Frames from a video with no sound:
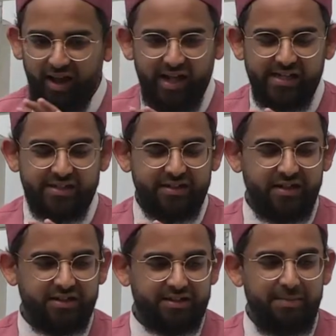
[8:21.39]
has
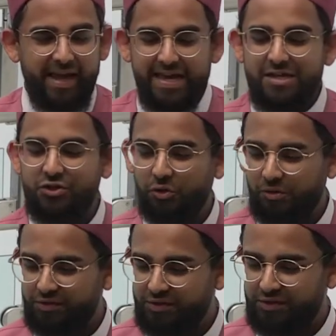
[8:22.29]
some
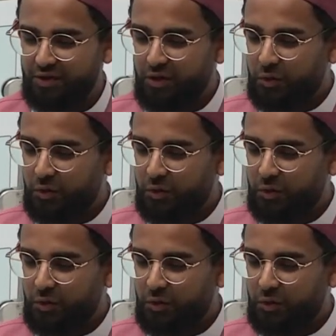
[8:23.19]
angels